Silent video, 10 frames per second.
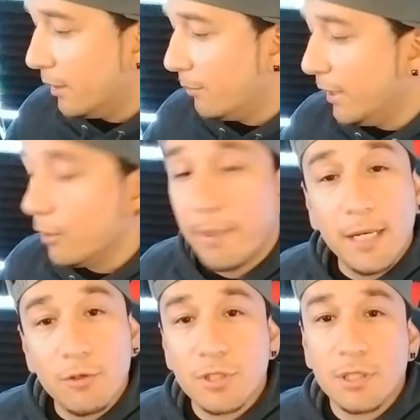Everybody
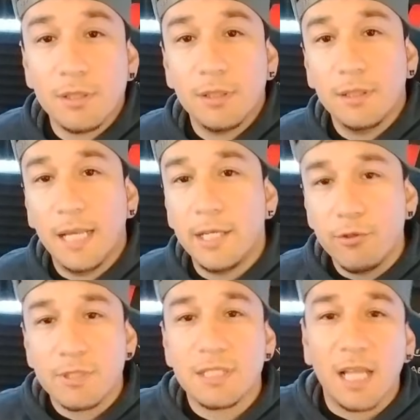else that
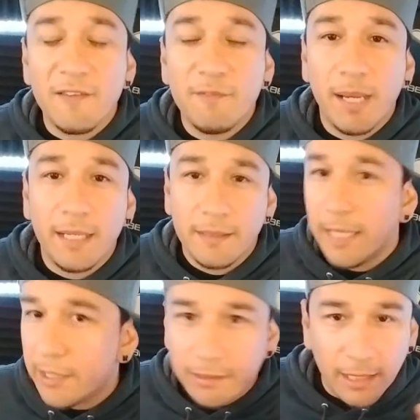uses live
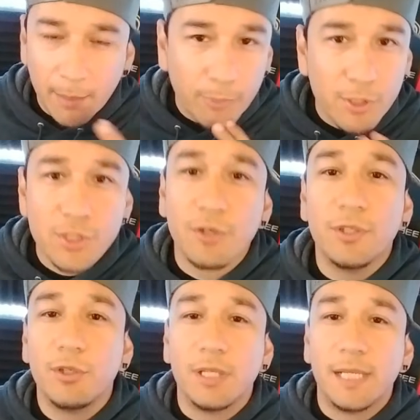bait, I'm pretty sure
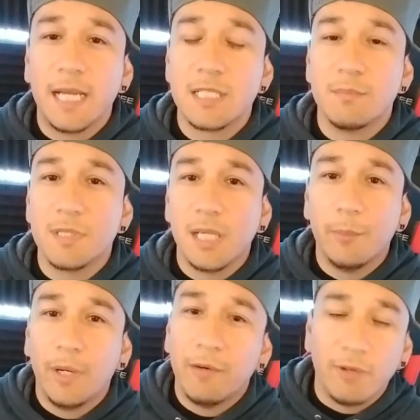you can catch them the
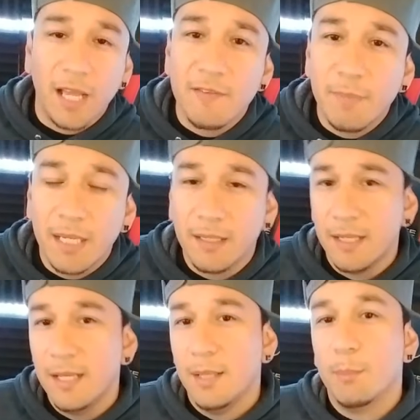same way with live bait.
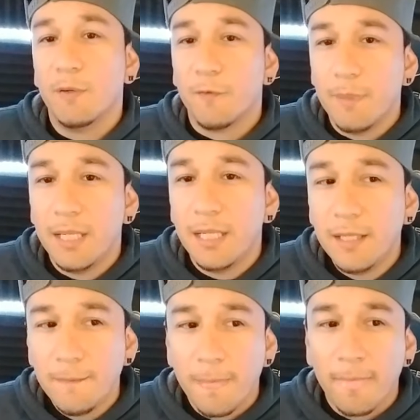But for
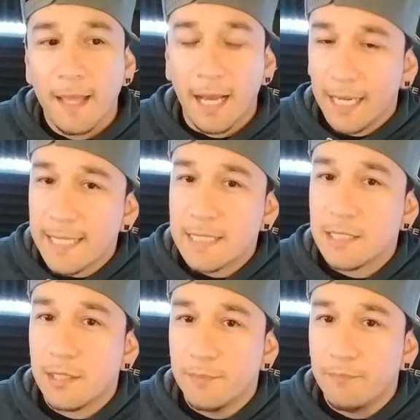me, I like
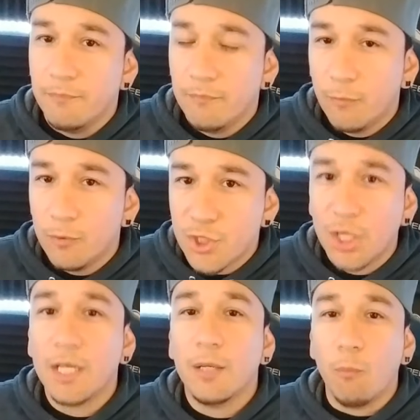to
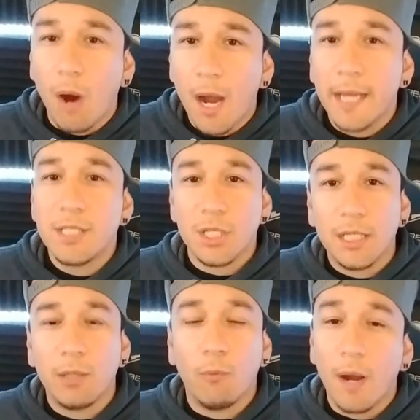chunk and wind.
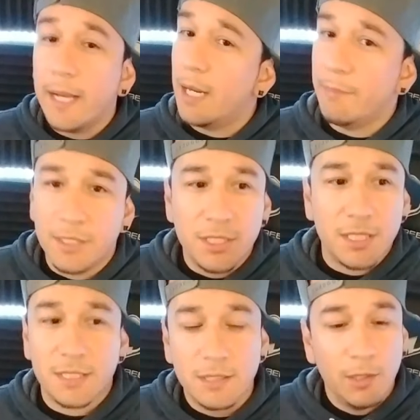I mean,
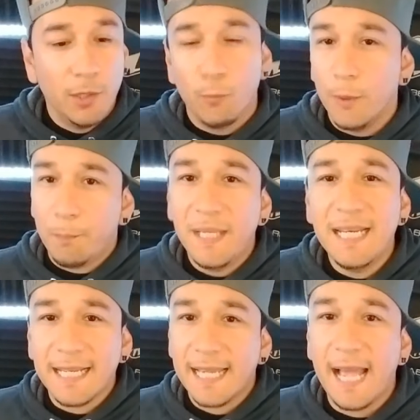just
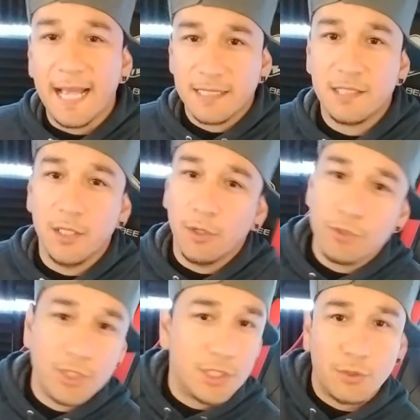repeated cast. You know,
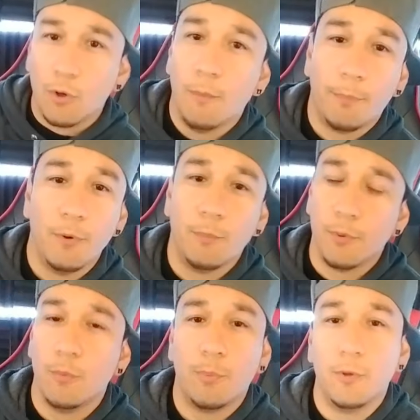just going boom,
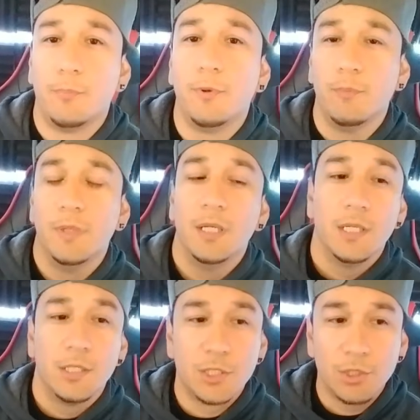boom, boom, boom.
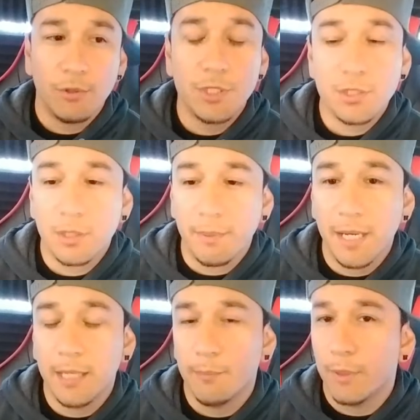Just throwing it to the
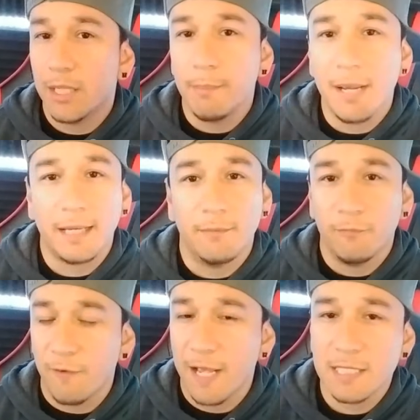bank, bringing it back as
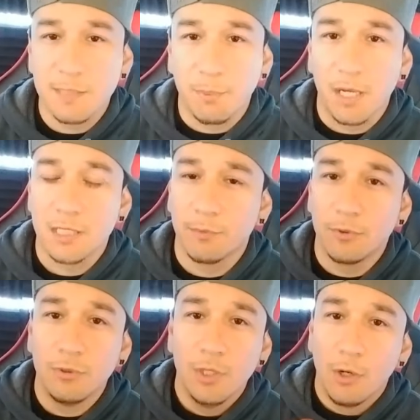fast as
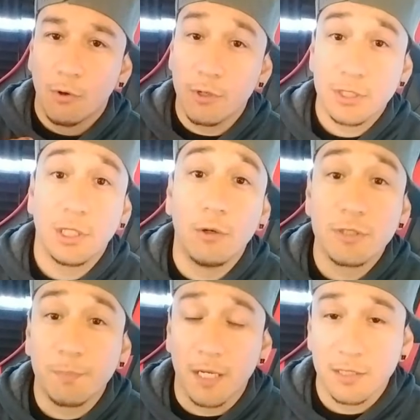possible or as slow
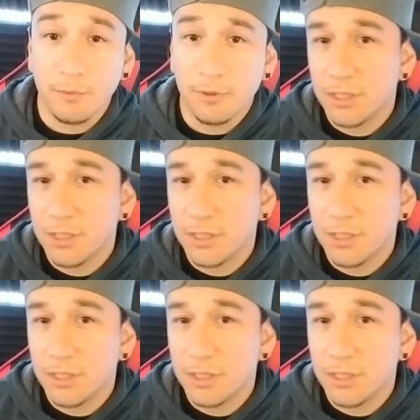as possible.